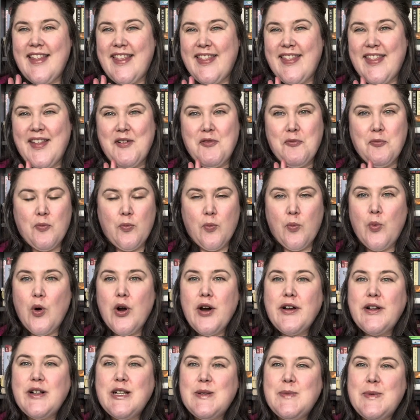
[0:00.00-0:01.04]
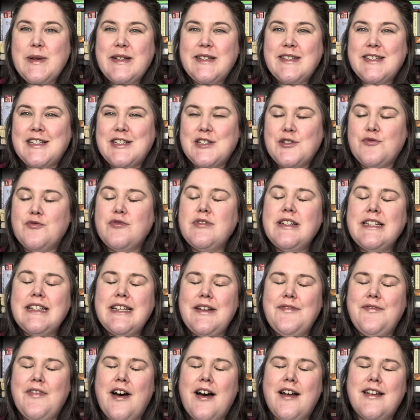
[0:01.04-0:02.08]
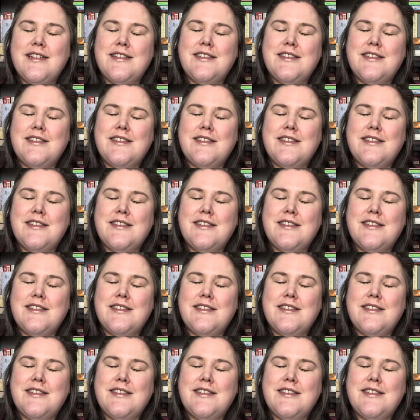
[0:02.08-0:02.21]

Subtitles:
and the world building's really fun.